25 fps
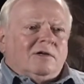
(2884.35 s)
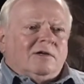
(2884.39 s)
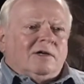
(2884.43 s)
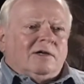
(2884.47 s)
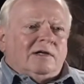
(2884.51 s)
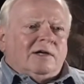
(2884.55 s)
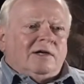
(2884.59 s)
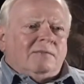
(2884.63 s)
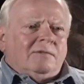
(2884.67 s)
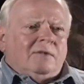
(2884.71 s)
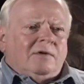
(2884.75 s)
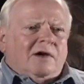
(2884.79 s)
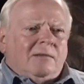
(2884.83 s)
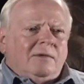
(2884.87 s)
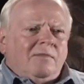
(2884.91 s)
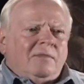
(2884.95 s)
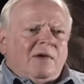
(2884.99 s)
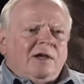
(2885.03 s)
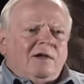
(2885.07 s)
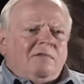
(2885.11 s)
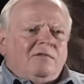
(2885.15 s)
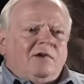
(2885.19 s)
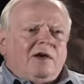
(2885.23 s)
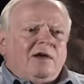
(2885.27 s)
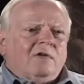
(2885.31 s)
I, I
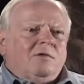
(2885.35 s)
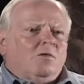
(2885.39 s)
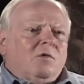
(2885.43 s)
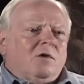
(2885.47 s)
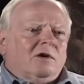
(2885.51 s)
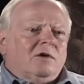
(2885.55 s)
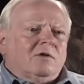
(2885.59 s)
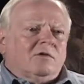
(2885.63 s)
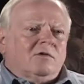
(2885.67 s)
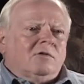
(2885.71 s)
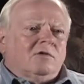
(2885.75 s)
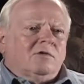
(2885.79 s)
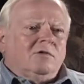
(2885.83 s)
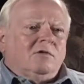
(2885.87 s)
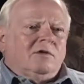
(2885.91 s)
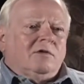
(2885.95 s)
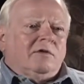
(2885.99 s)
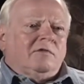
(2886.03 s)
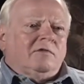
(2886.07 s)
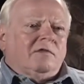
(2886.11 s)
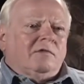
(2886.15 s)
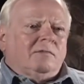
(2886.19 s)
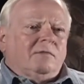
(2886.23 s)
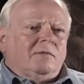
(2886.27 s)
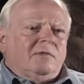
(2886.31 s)
may have had one or two
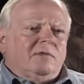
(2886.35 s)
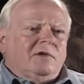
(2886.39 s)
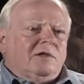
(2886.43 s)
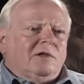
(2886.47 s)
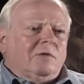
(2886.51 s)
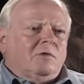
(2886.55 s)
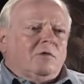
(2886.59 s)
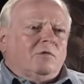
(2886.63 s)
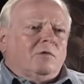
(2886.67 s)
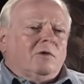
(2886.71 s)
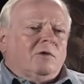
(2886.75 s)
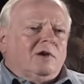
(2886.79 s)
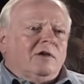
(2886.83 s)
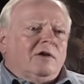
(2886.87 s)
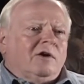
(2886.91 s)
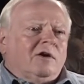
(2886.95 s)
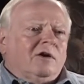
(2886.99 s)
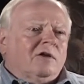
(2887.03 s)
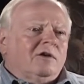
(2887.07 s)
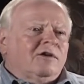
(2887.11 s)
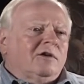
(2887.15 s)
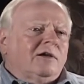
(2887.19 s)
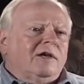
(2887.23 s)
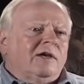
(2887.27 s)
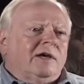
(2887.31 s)
of them, but they were really
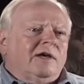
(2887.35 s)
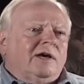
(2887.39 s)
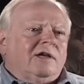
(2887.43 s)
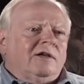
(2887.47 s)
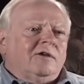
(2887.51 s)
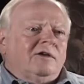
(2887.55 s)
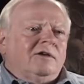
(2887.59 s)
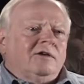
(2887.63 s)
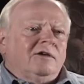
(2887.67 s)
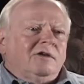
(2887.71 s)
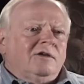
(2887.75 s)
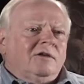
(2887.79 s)
hard to get,